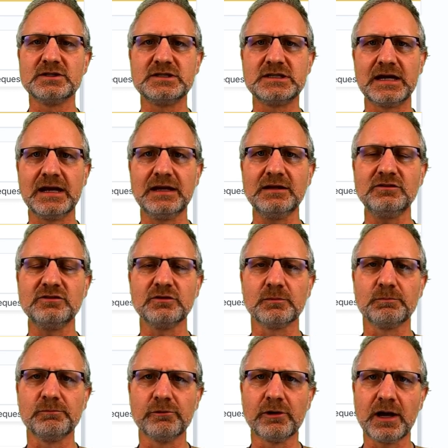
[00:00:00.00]
change your
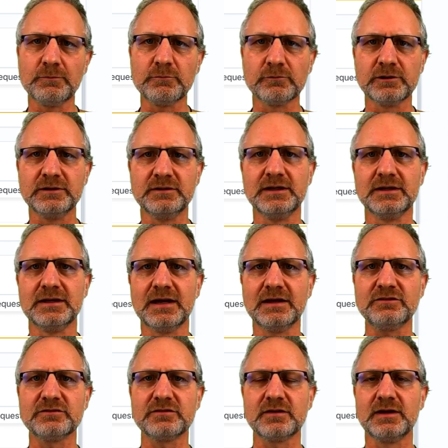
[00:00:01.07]
primary
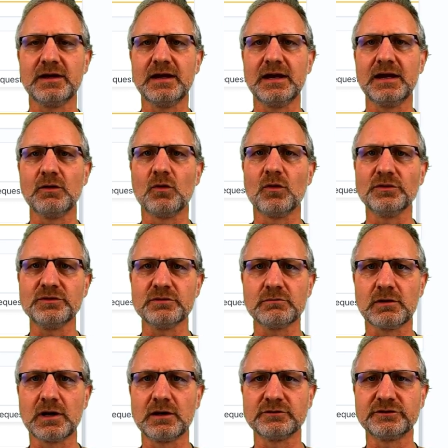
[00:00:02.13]
DNS on your
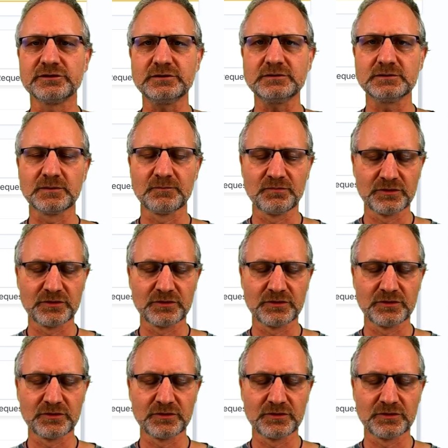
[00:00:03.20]
router